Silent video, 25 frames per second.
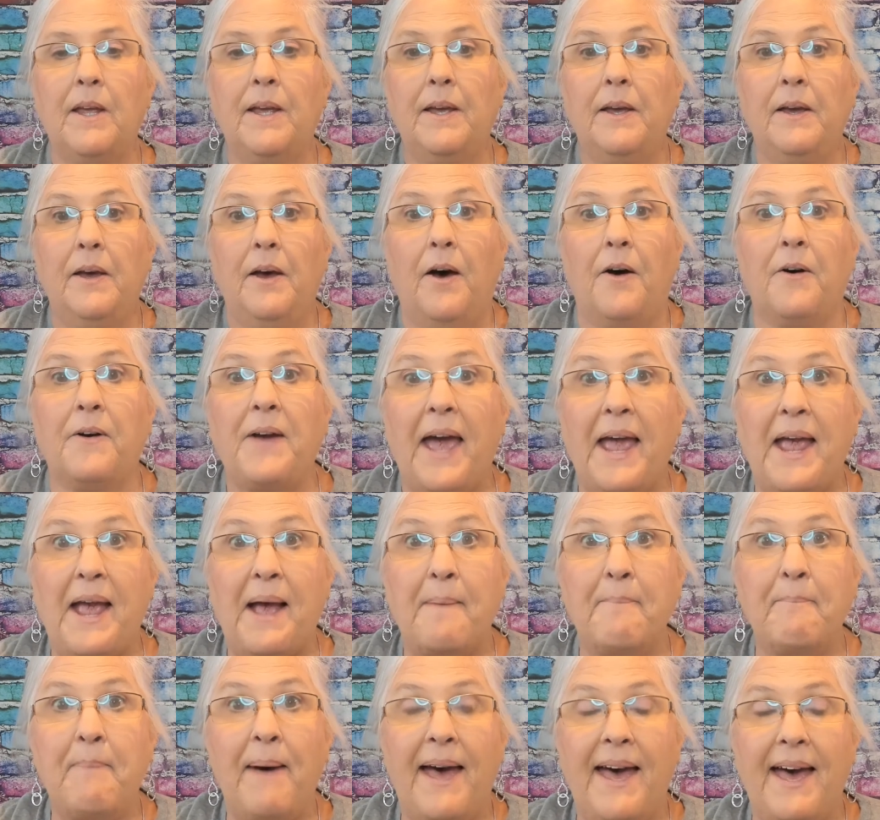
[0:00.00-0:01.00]
Okay, I'm
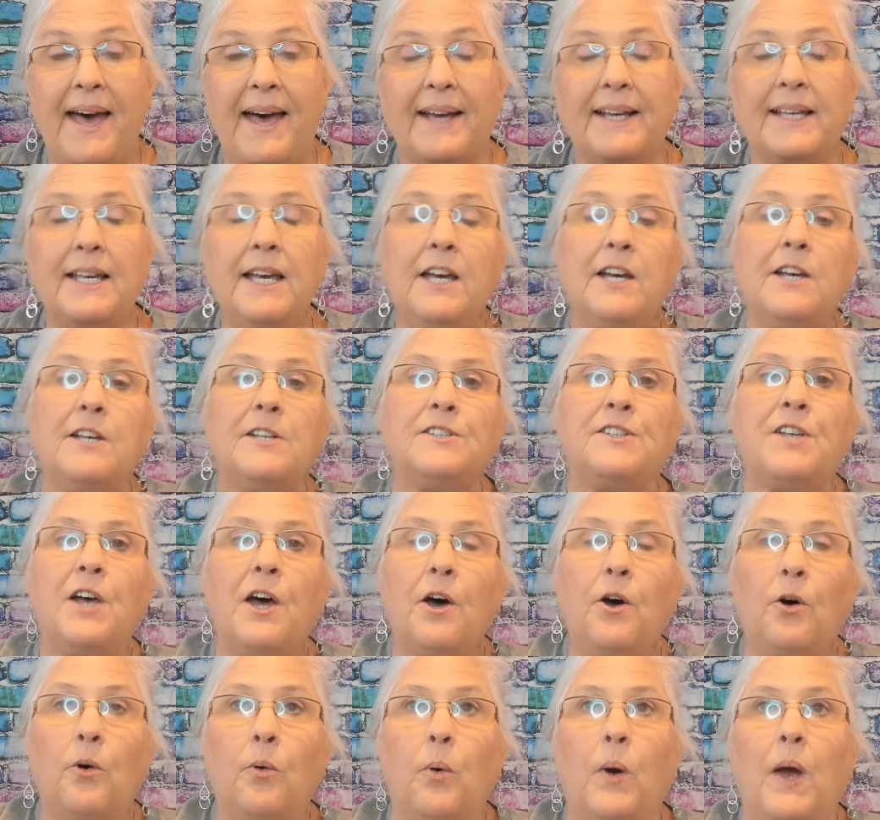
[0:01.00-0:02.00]
back.
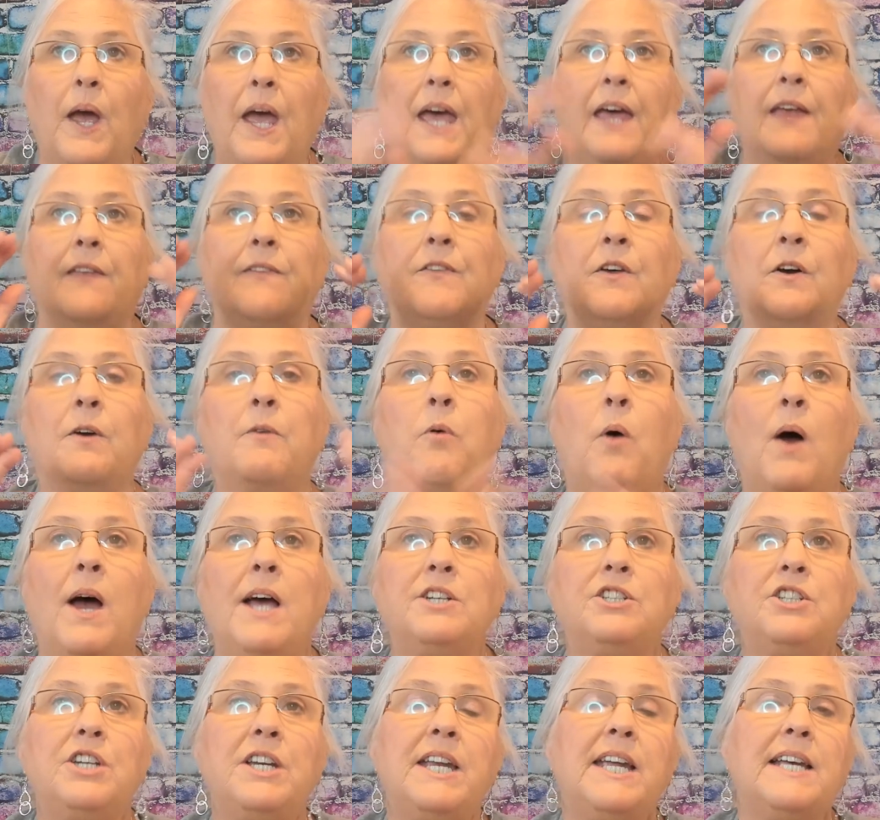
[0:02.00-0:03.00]
So the
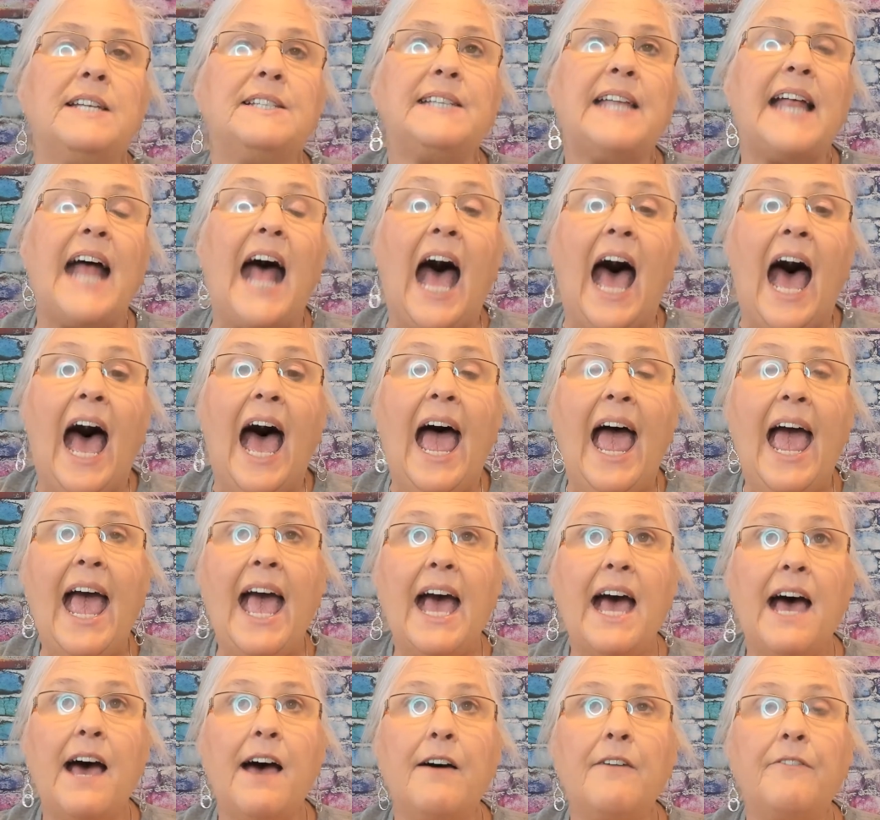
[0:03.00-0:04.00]
question is that I
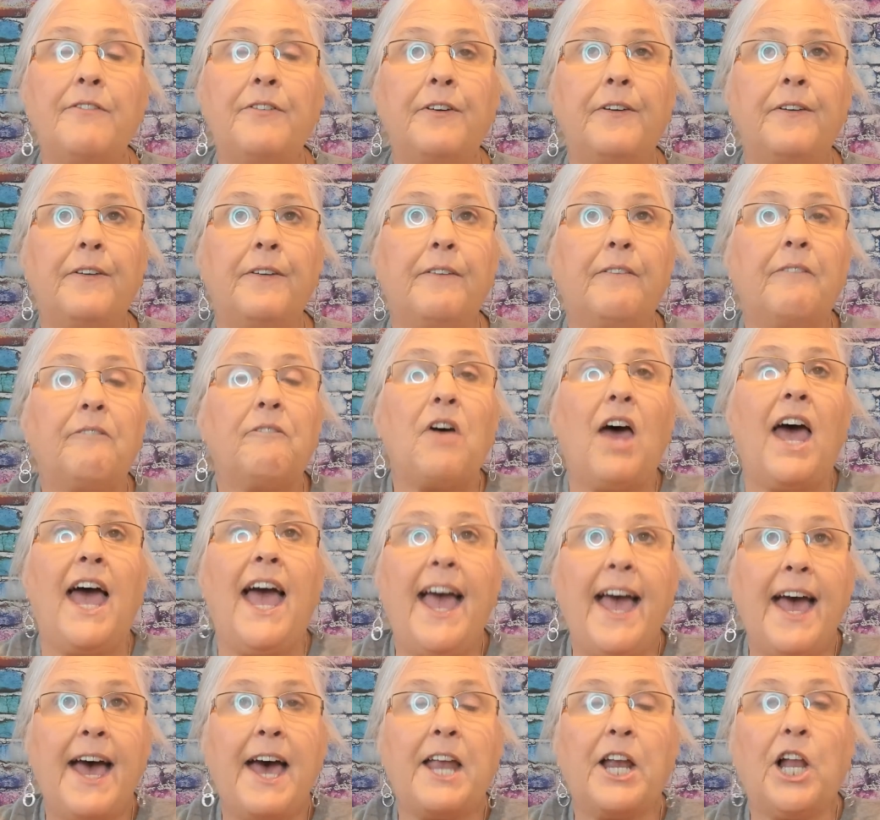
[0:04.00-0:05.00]
have
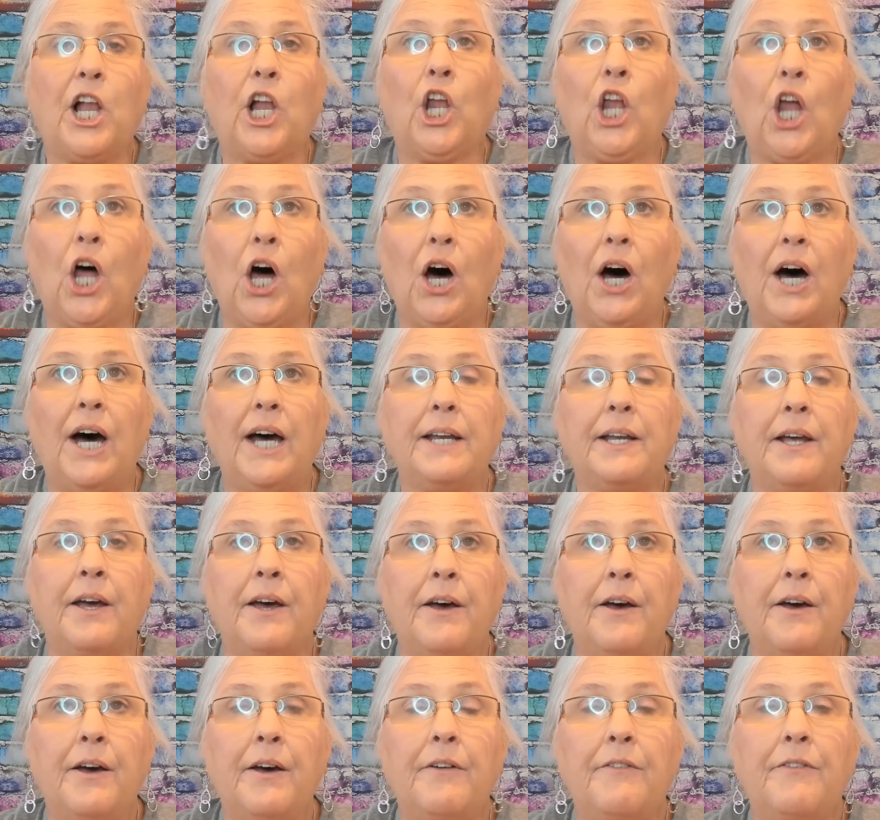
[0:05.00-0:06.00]
had a lot
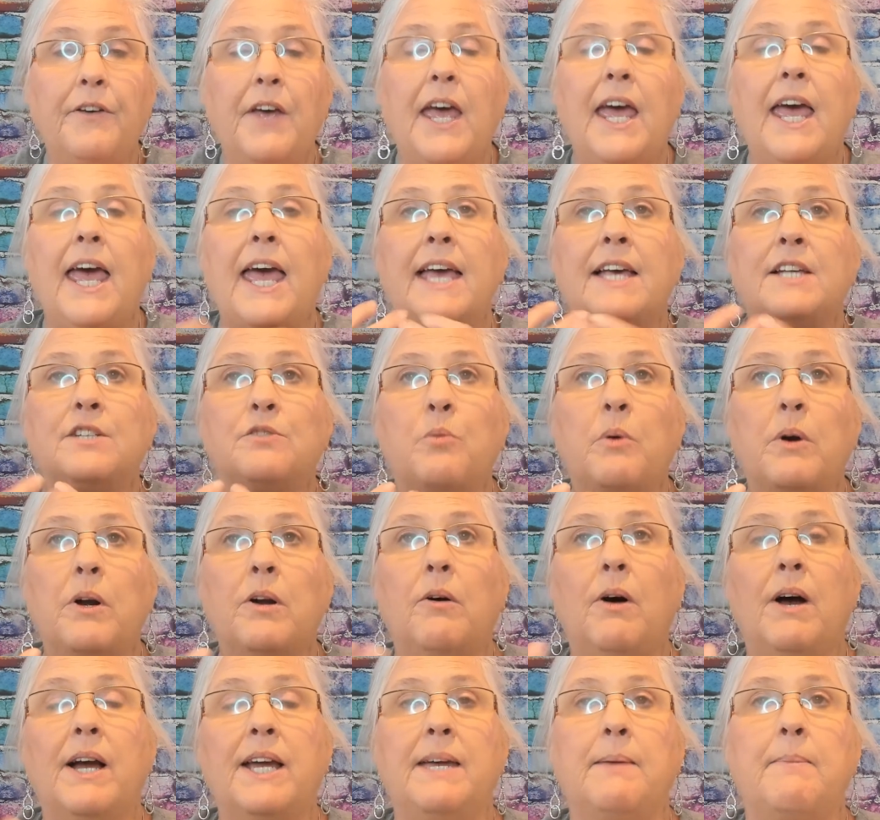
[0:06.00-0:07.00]
of is, where do
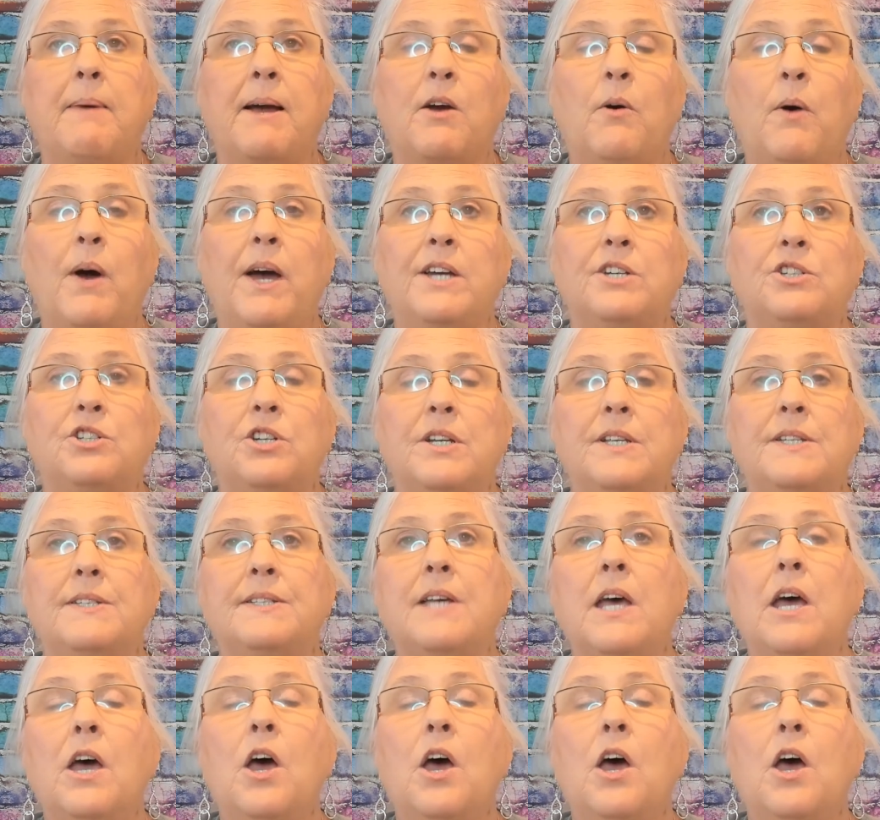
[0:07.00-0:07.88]
I get my questions?